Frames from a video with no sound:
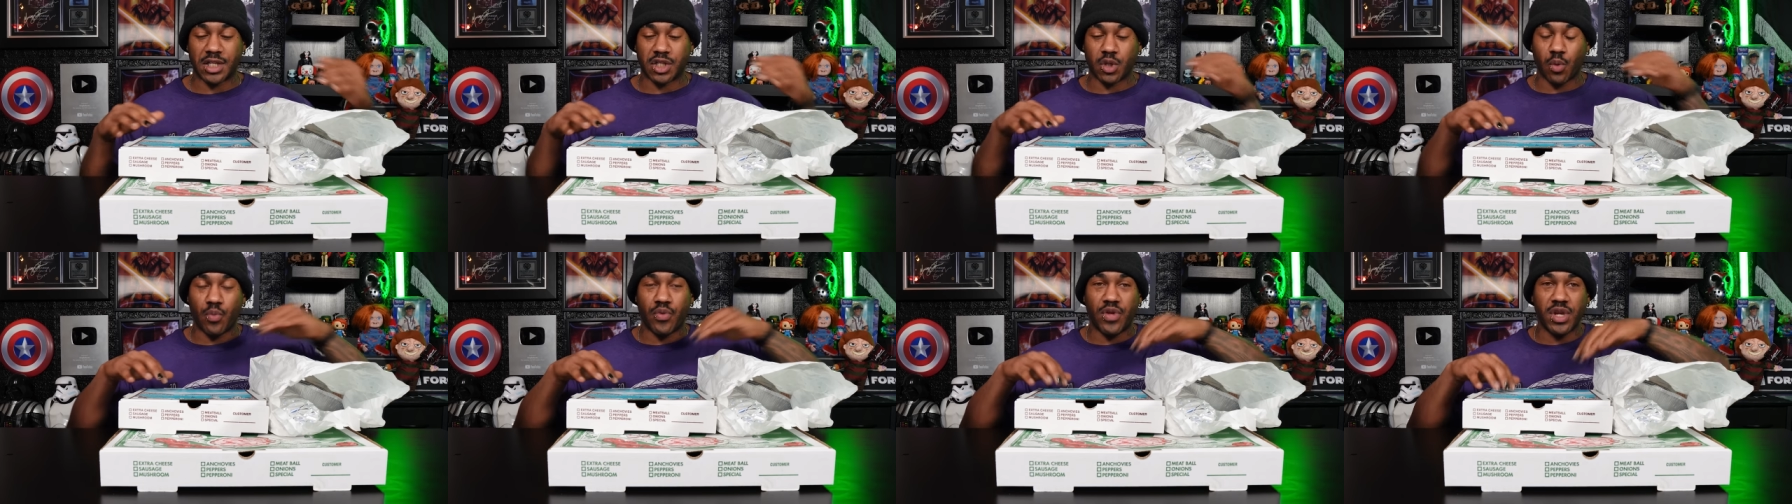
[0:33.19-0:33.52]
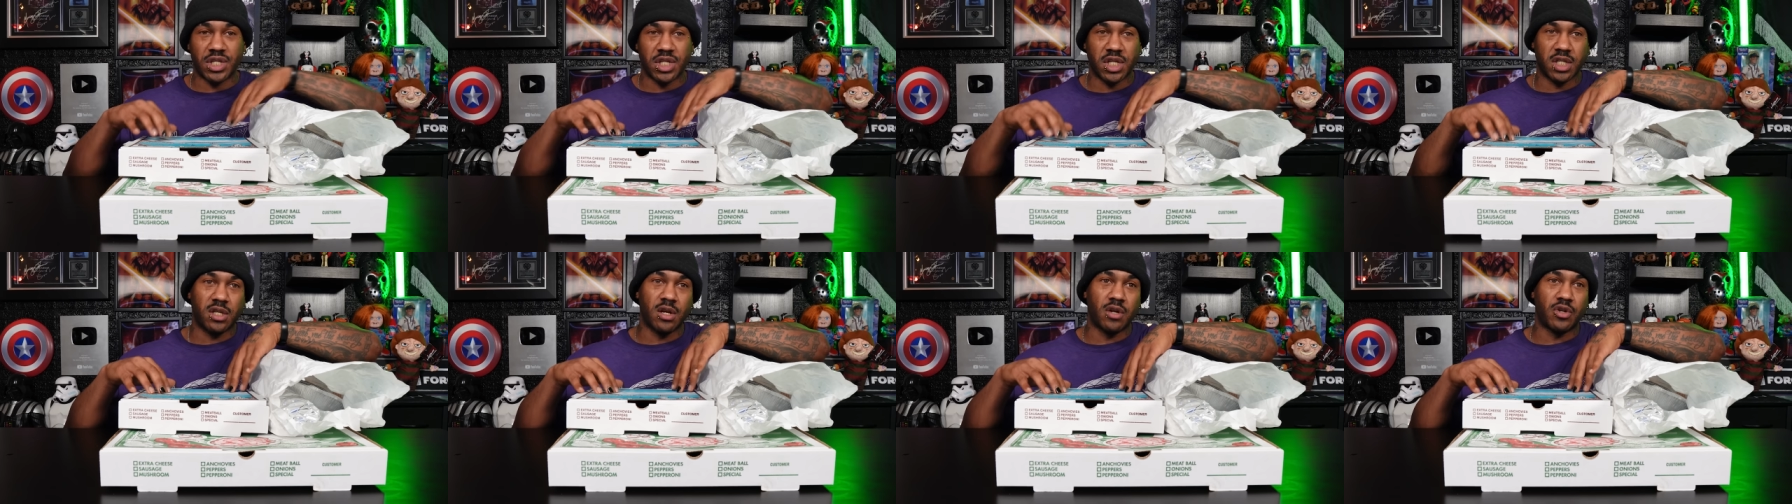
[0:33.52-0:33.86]
So
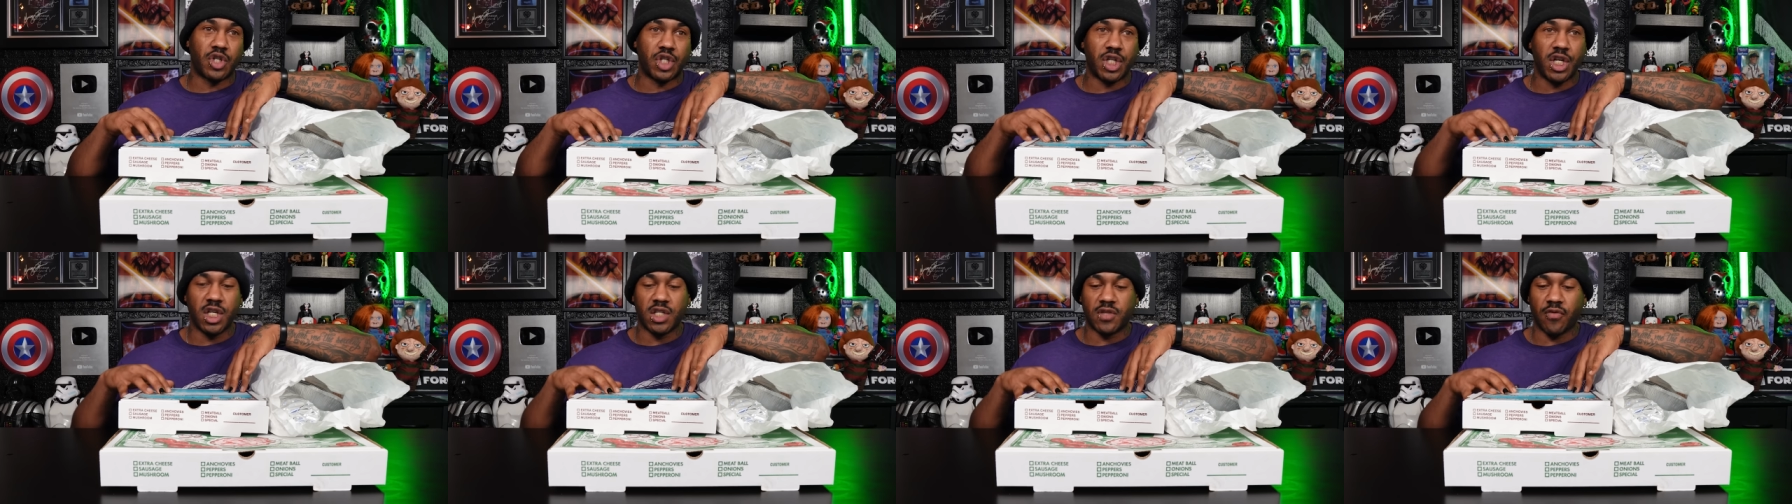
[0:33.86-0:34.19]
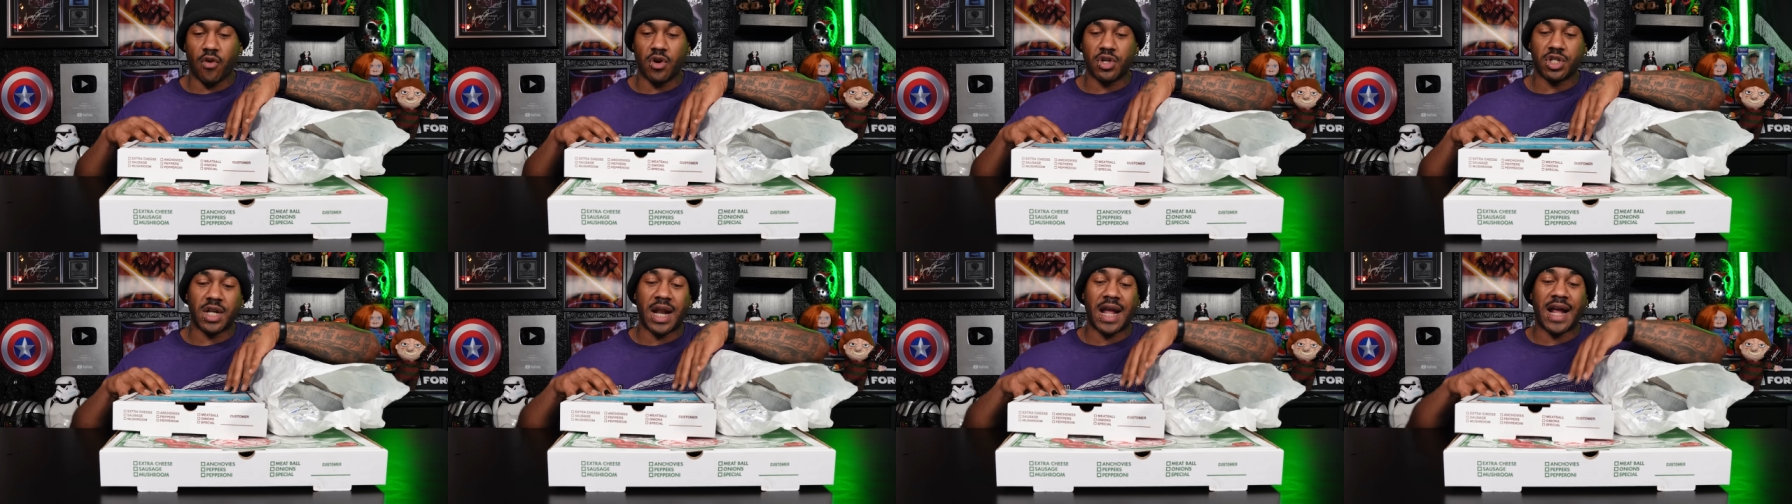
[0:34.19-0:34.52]
this is their cheese
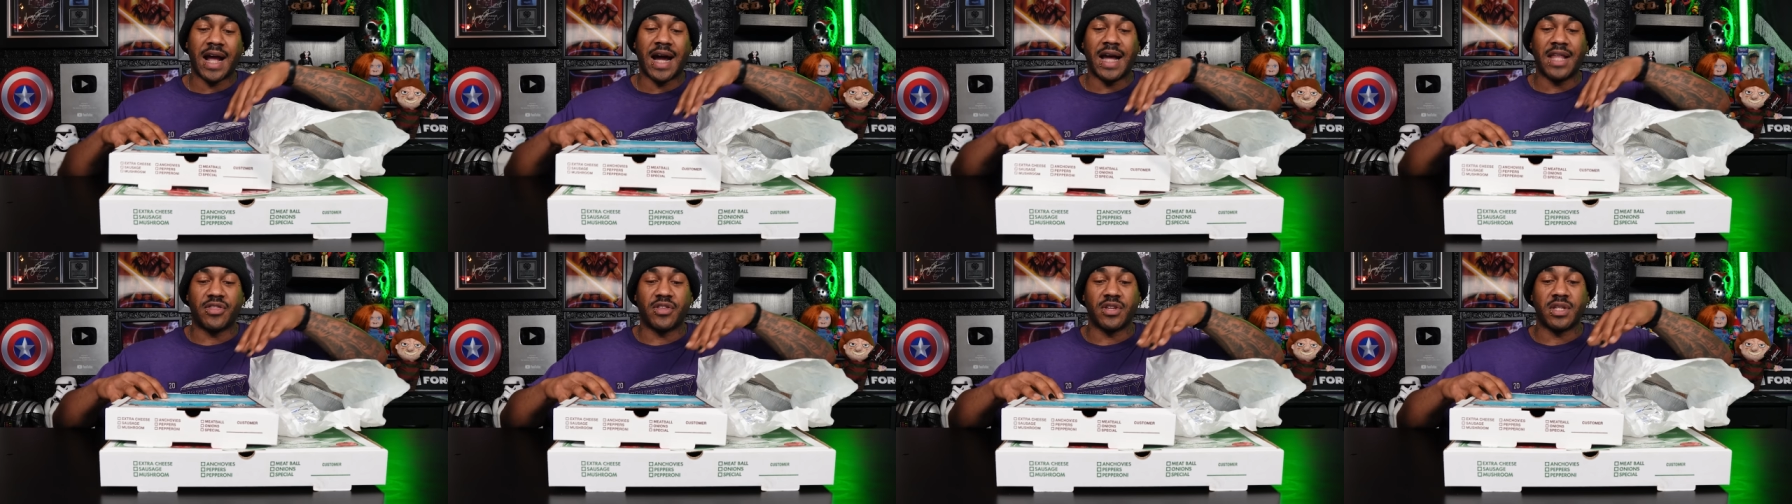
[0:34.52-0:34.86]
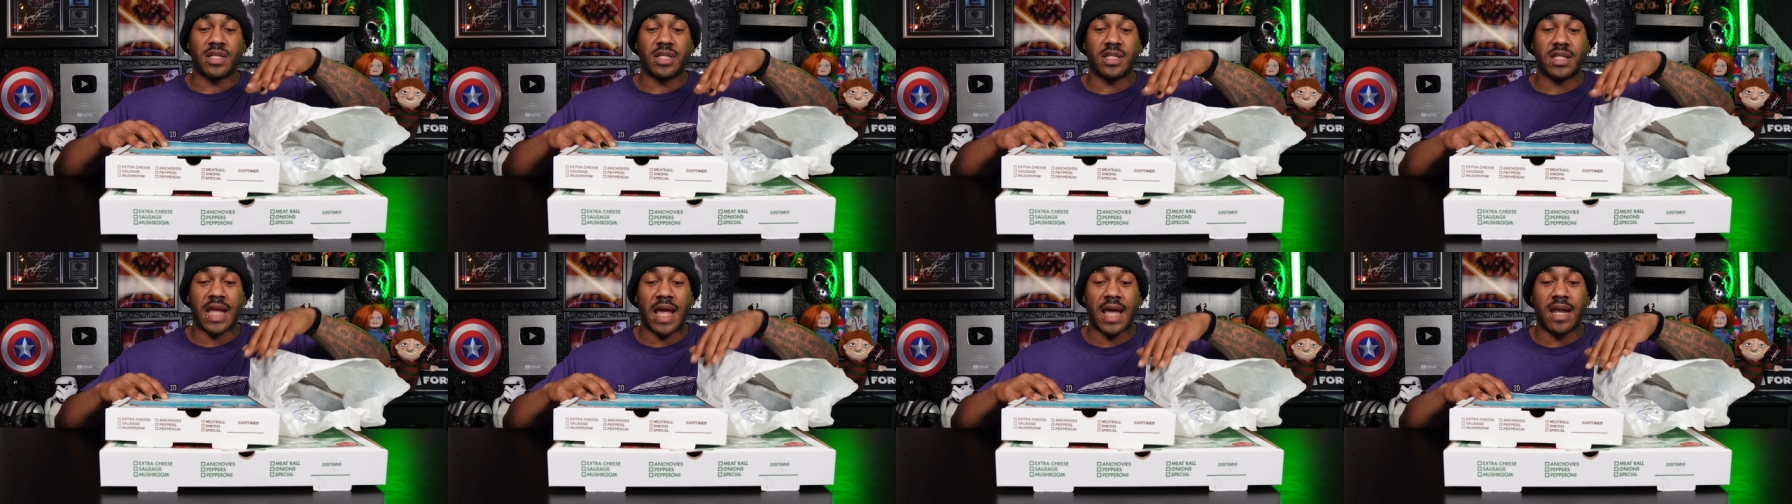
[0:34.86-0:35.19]
version. I got the
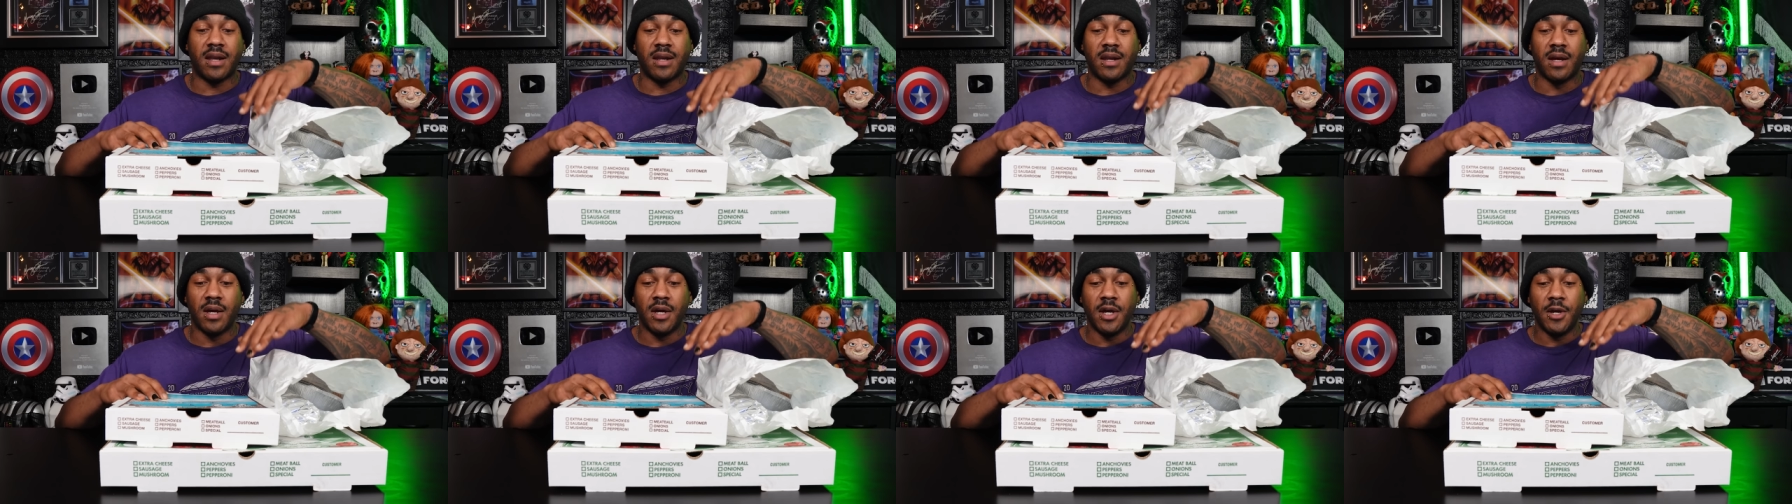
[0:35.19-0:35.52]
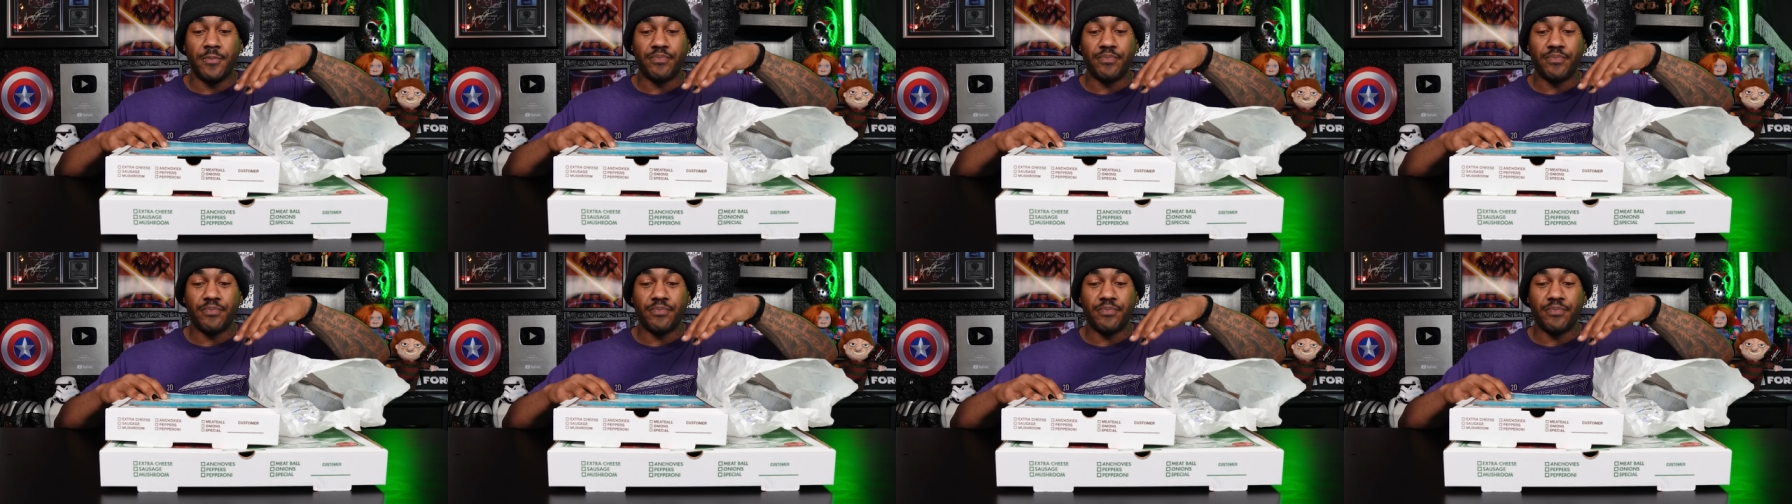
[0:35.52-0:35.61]
ten